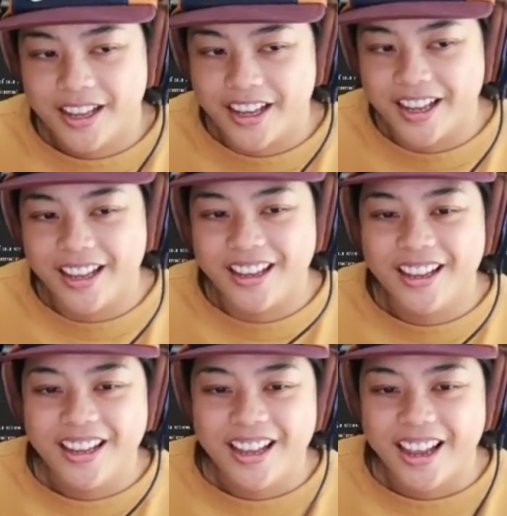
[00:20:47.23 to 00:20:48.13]

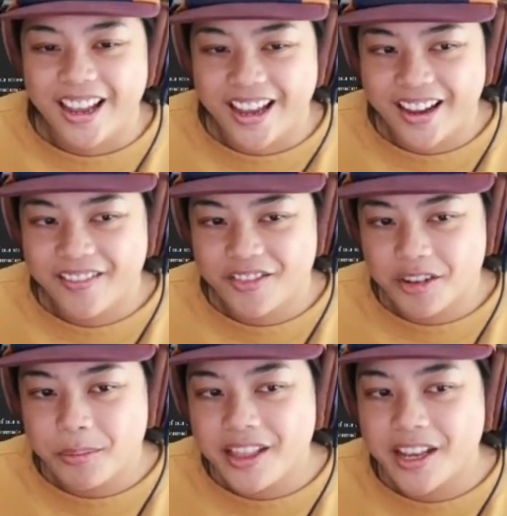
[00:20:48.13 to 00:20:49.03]
For
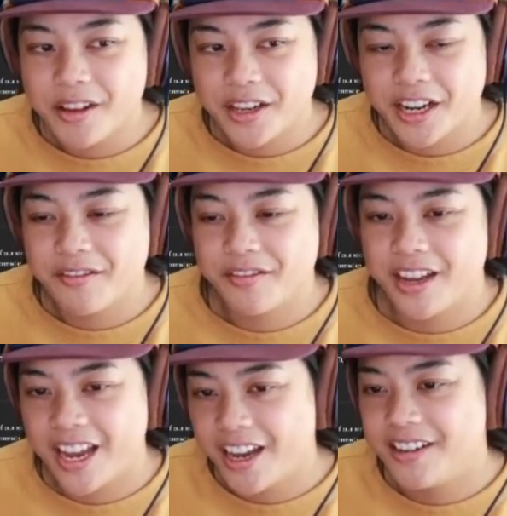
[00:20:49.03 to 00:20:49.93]
me, now that I've
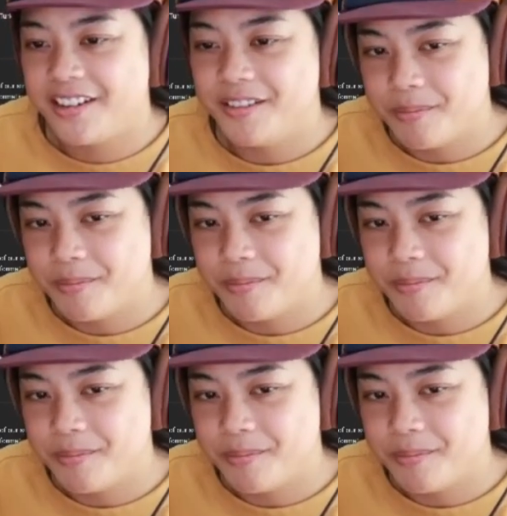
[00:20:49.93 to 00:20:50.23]
had